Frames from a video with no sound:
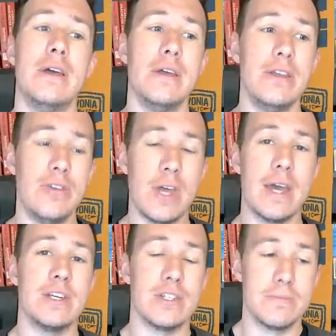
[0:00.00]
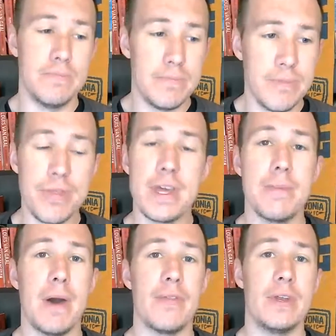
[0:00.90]
You can't just think
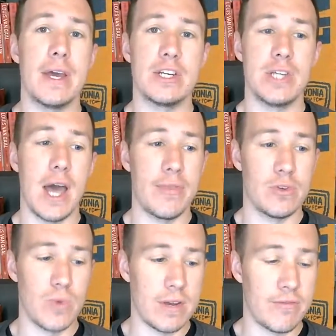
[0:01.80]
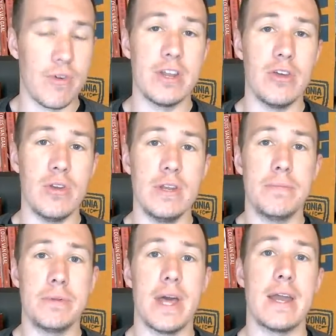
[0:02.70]
about the next shot that's right in front of you. You need to
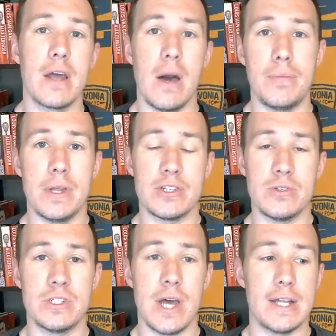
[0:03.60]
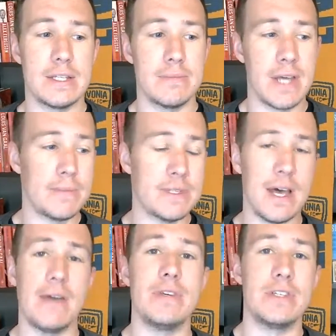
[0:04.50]
plan a couple extra shots. Sometimes the
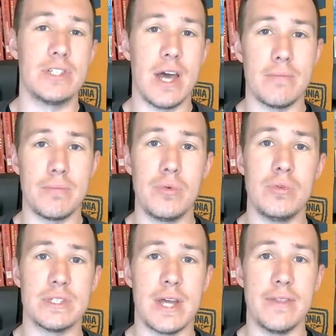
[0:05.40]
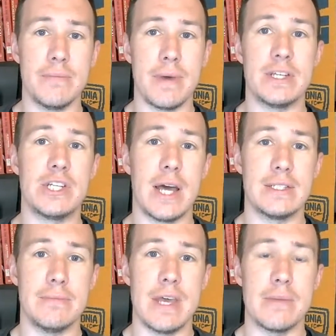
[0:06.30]
obvious shot in pool is not the best shot to
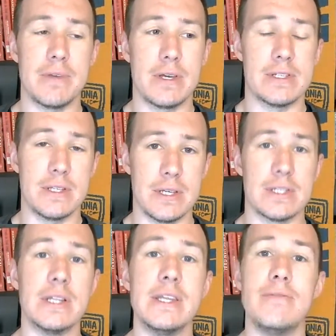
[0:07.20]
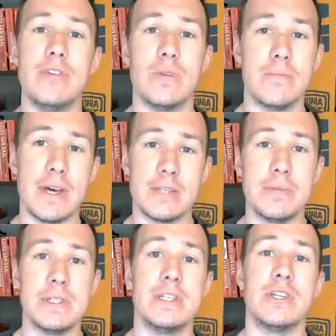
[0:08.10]
make because it doesn't leave you in the best
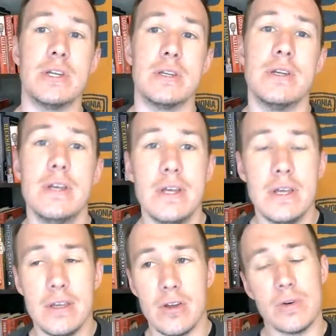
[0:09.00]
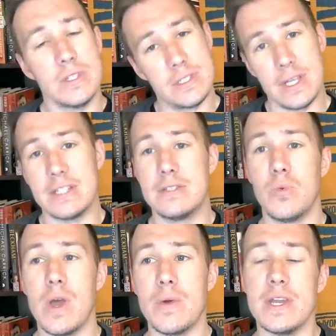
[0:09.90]
position. And that's the
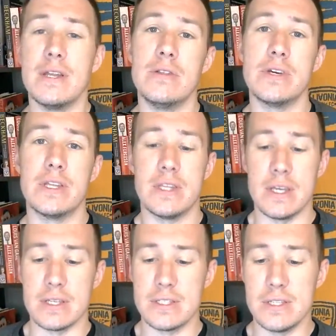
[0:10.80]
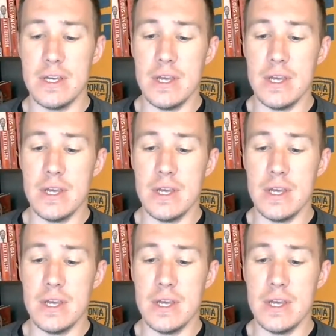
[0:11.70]
way we need to look at things.